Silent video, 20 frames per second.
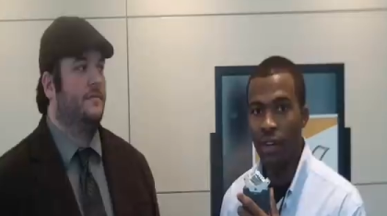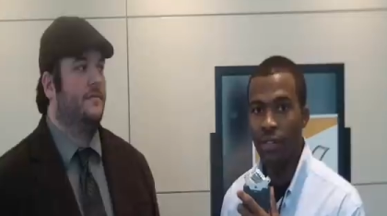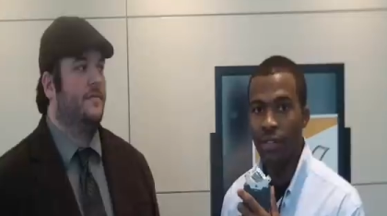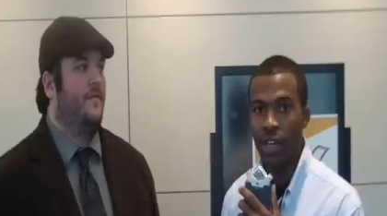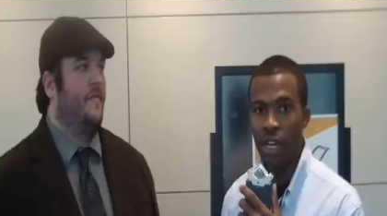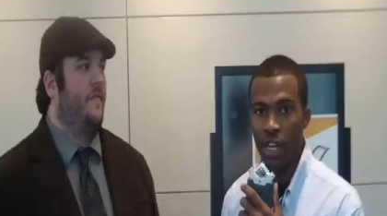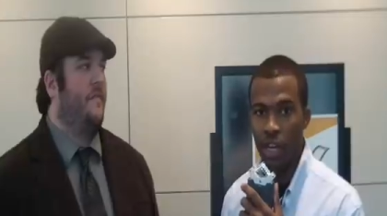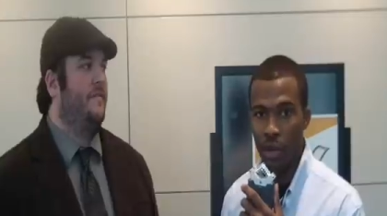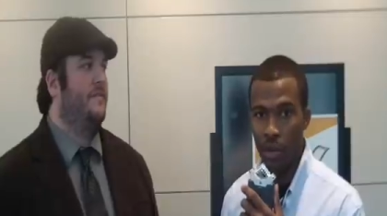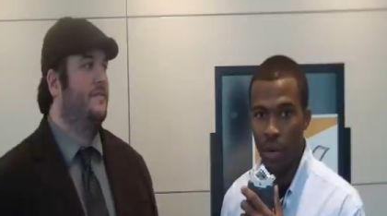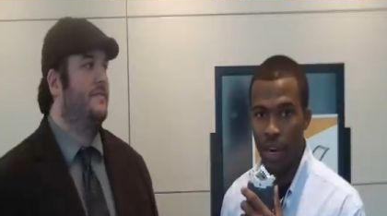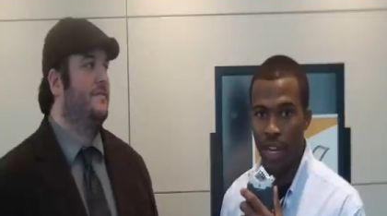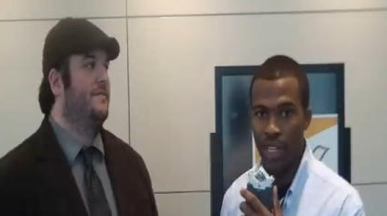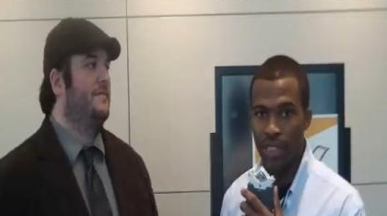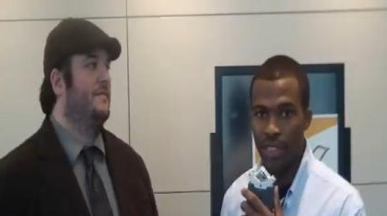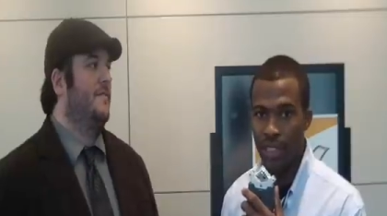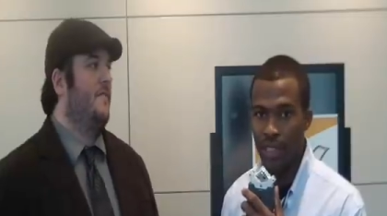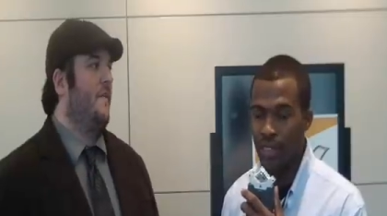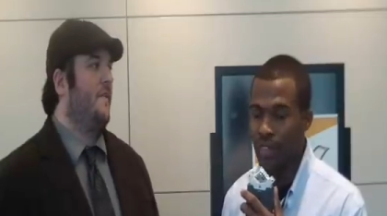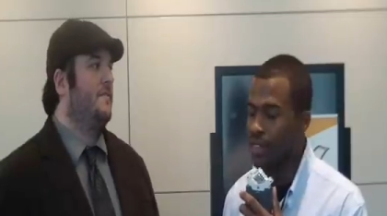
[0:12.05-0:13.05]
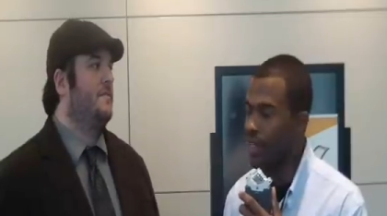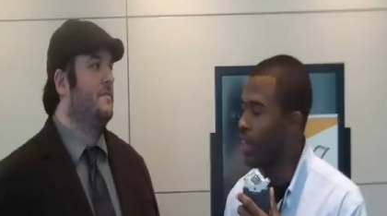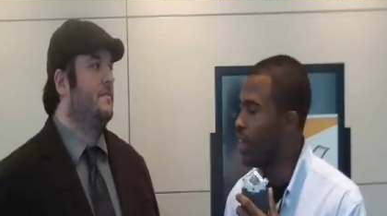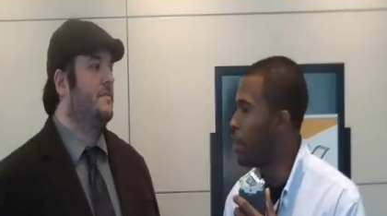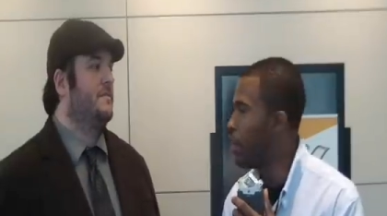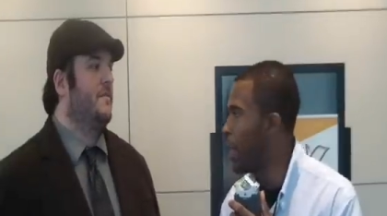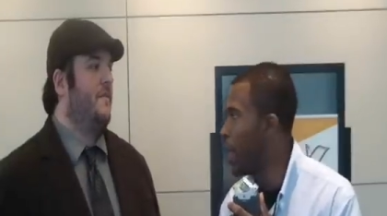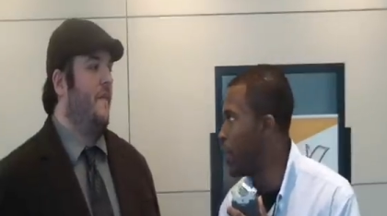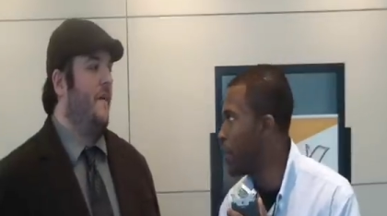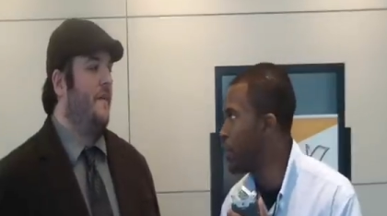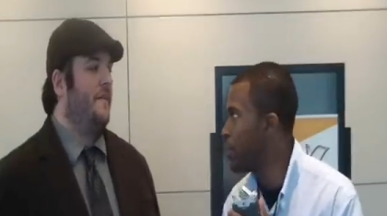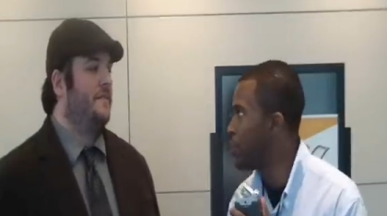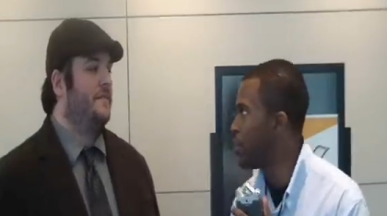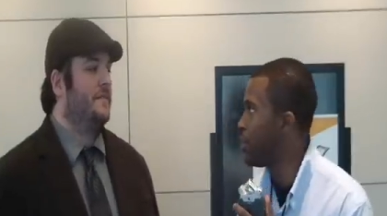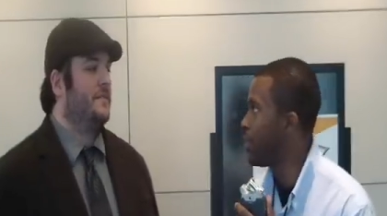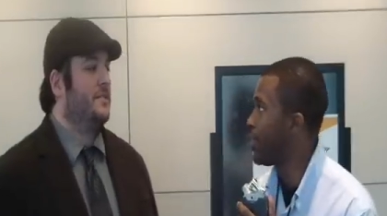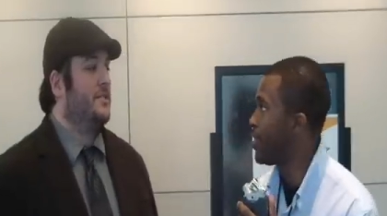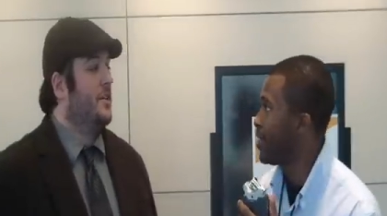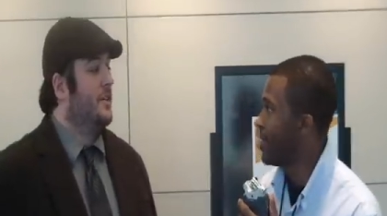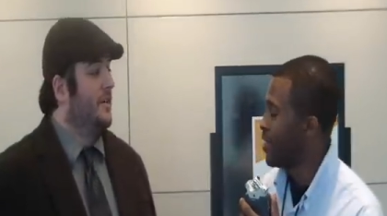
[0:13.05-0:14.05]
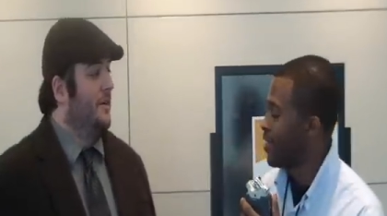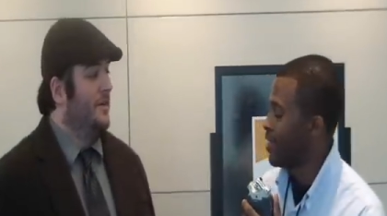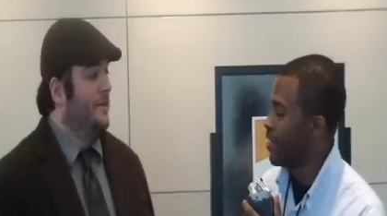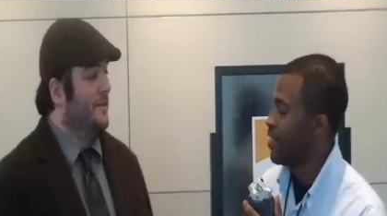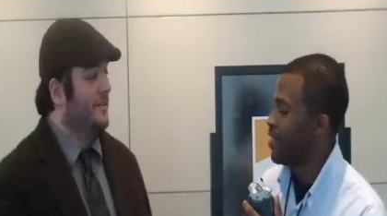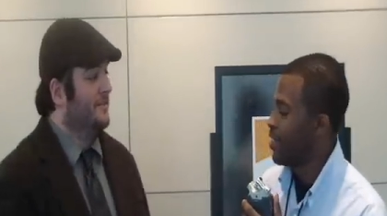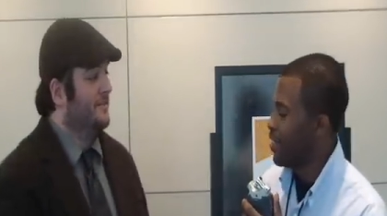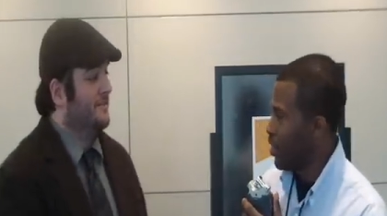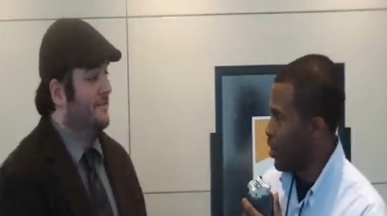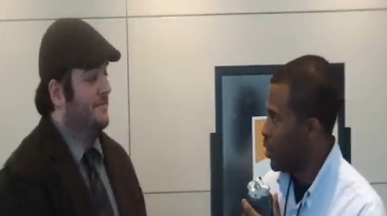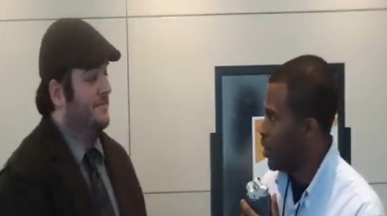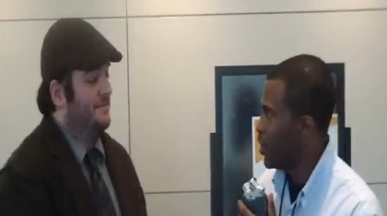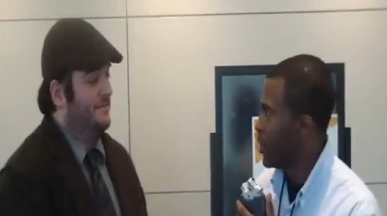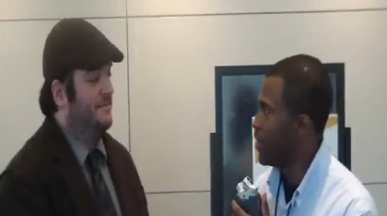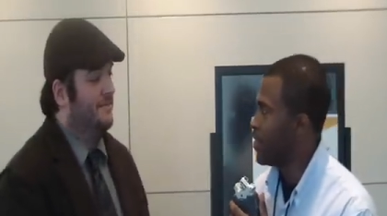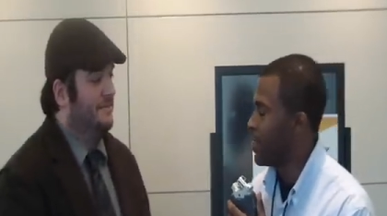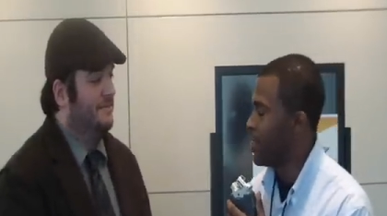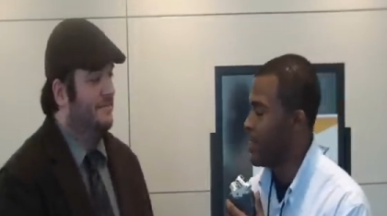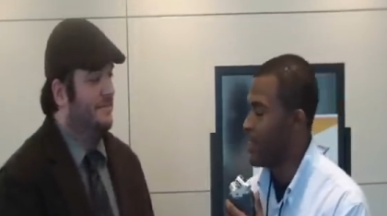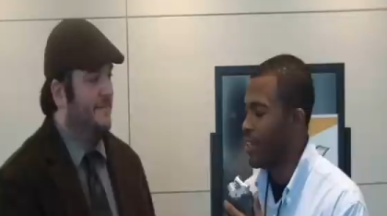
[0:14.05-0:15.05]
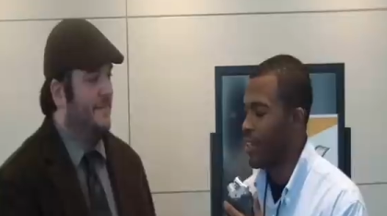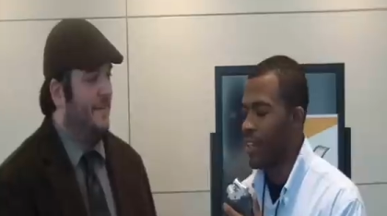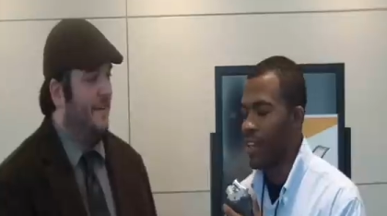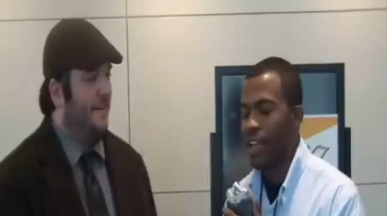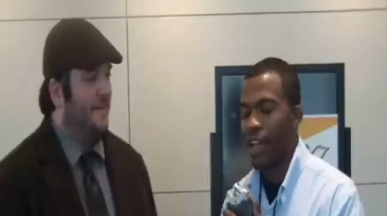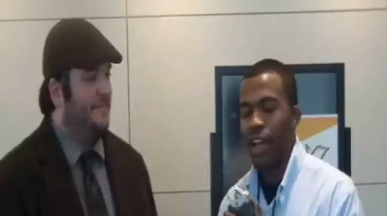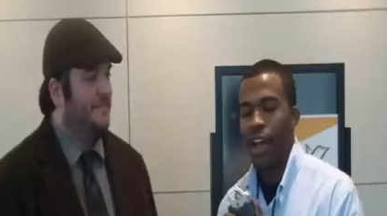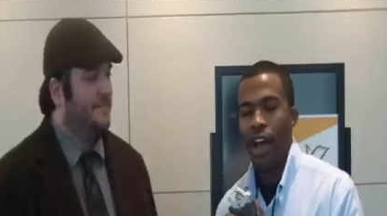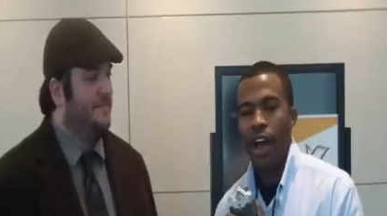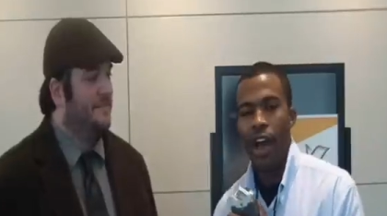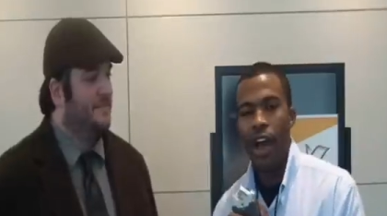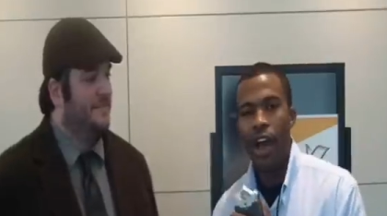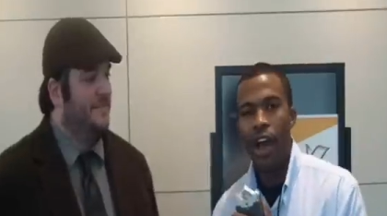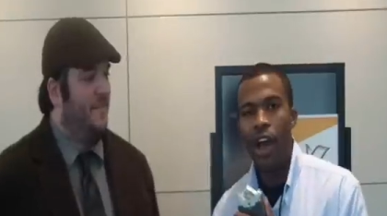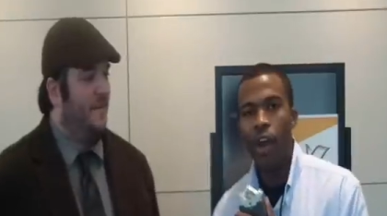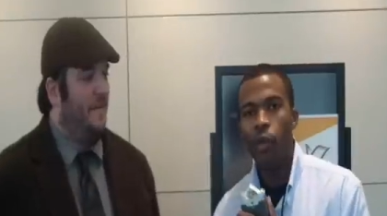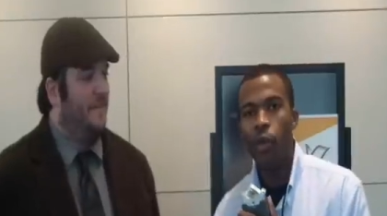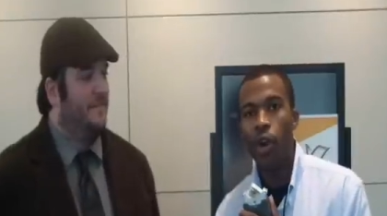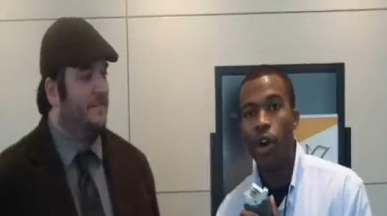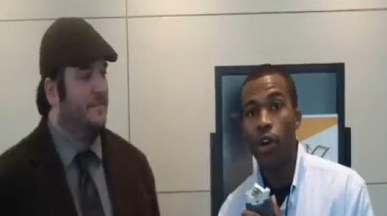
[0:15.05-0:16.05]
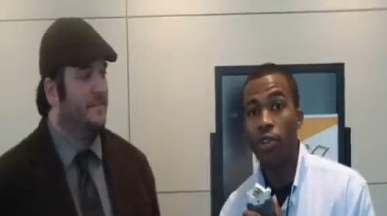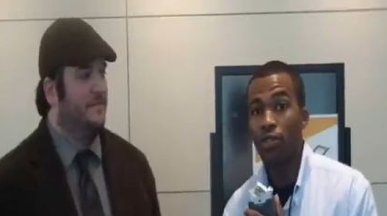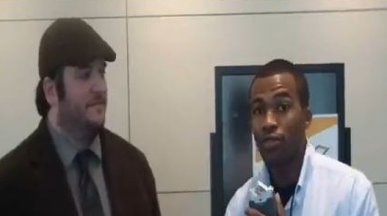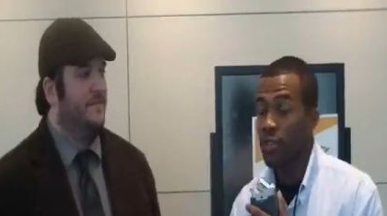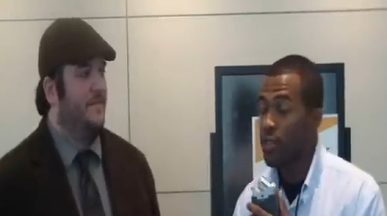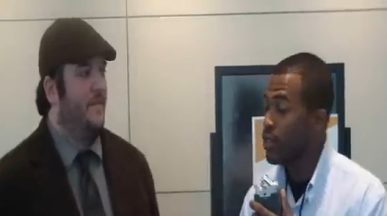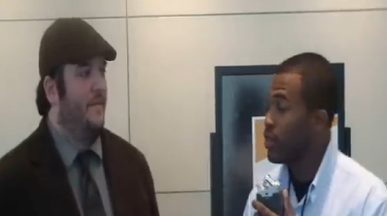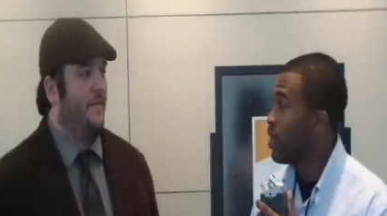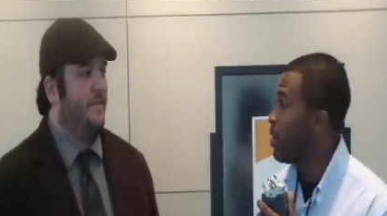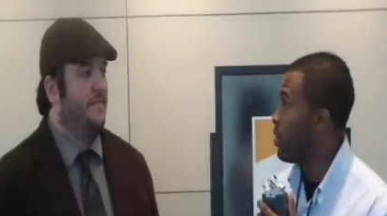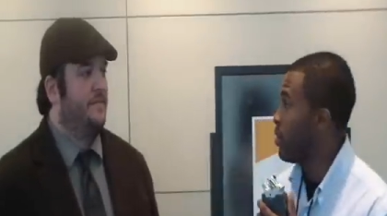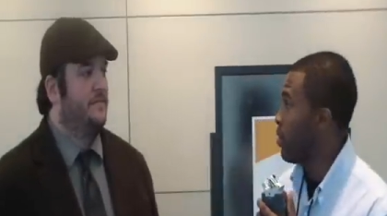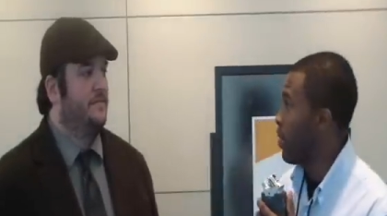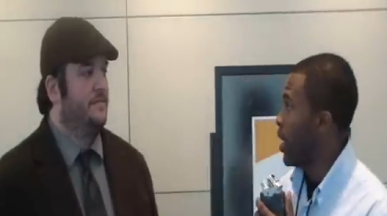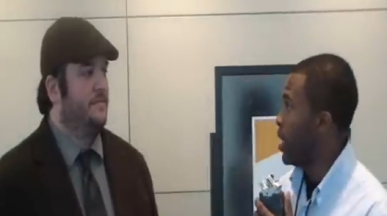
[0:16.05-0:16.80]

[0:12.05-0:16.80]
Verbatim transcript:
Speaker 1: of uh, Granted. Um, how are you doing? Good. How are you? Good. Good. Uh, well, first